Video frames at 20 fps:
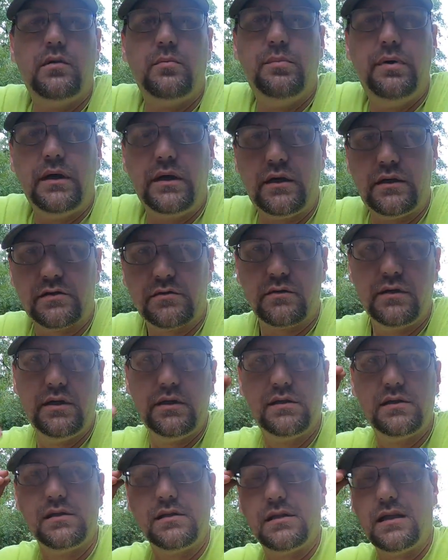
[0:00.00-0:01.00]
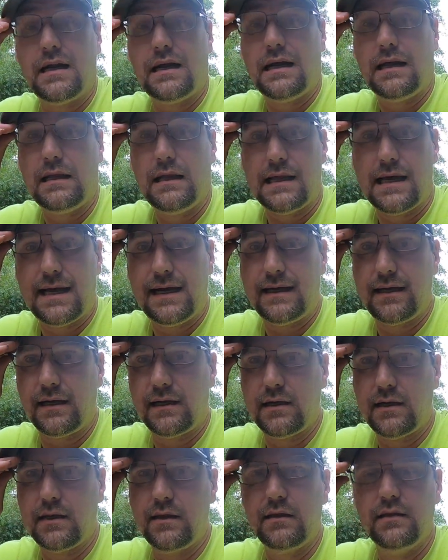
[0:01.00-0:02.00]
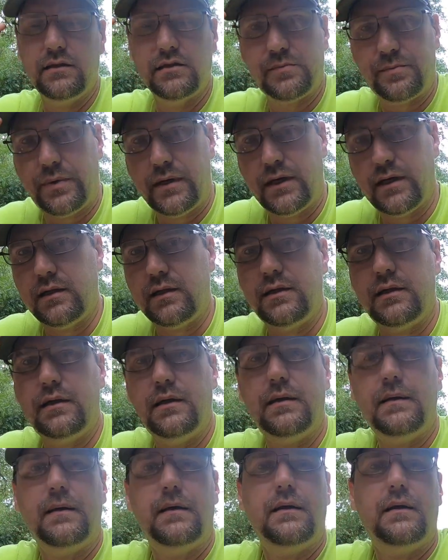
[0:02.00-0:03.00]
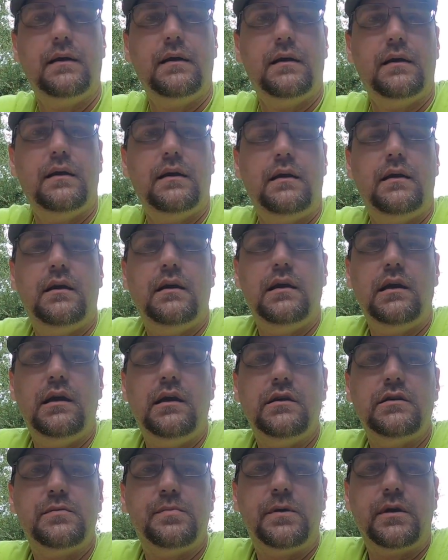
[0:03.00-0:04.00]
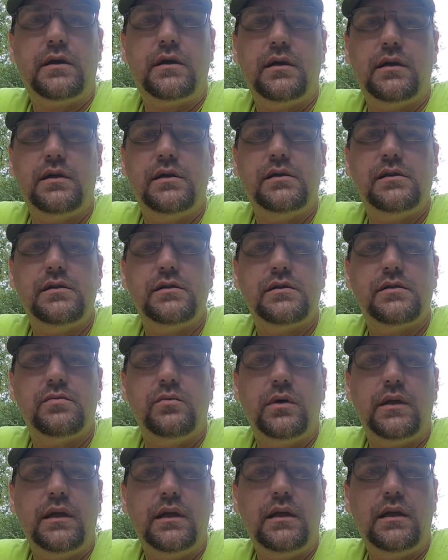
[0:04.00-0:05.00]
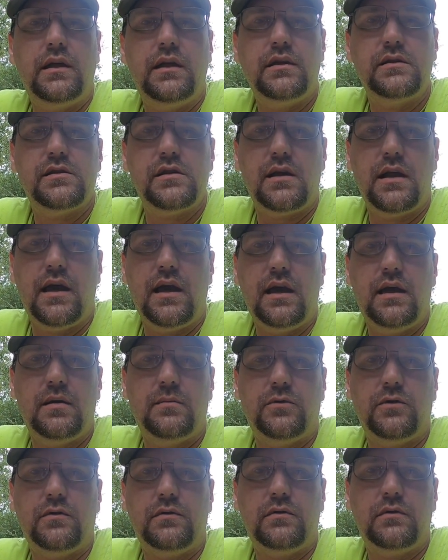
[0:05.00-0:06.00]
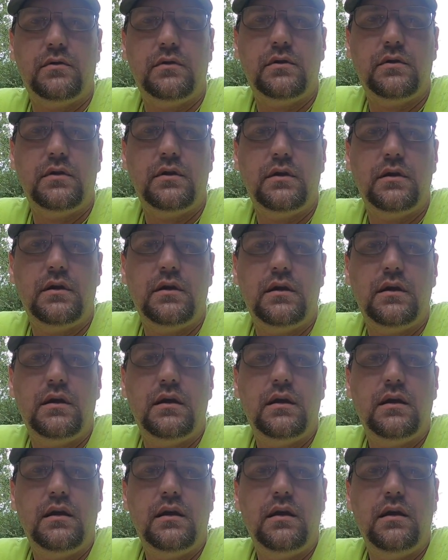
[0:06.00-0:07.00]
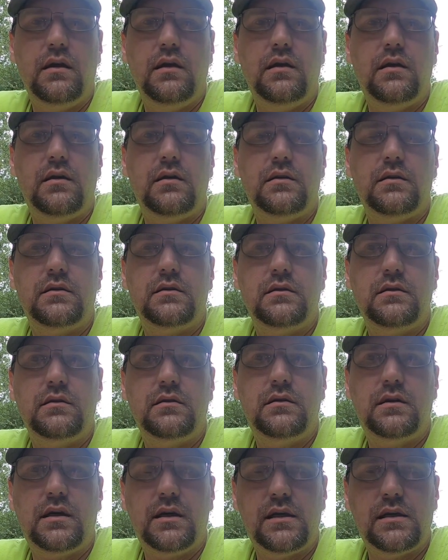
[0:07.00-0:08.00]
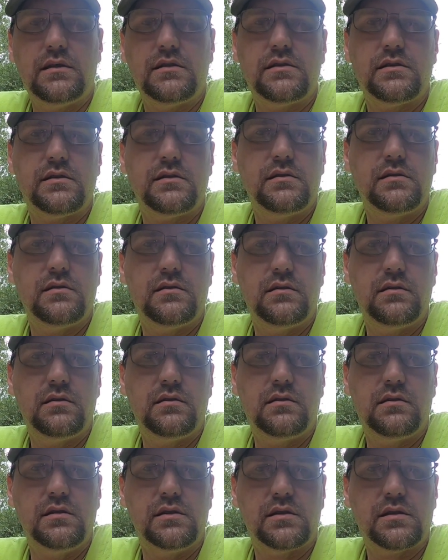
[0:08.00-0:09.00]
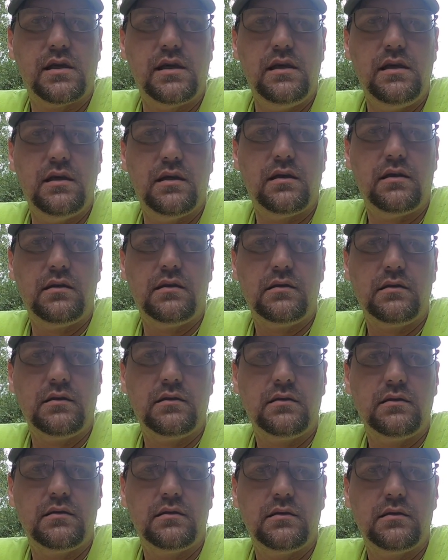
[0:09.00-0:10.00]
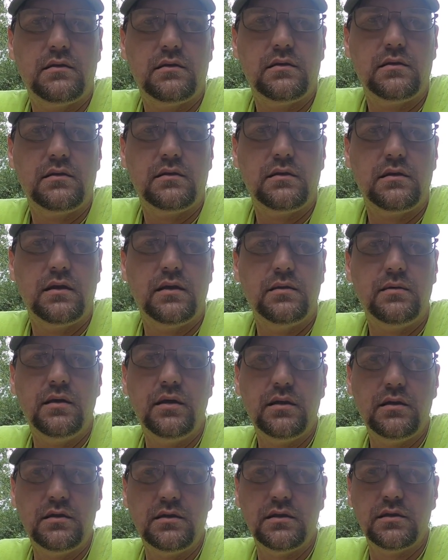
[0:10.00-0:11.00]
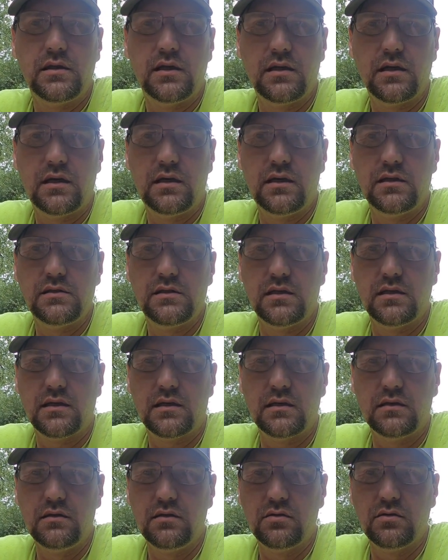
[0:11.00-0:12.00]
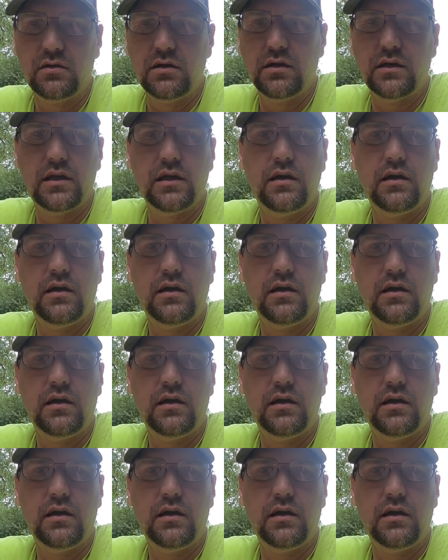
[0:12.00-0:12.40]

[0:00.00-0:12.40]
the biggest reasons that I like this pellet is because when it hits an animal, it cuts the skin. It cuts like a little cookie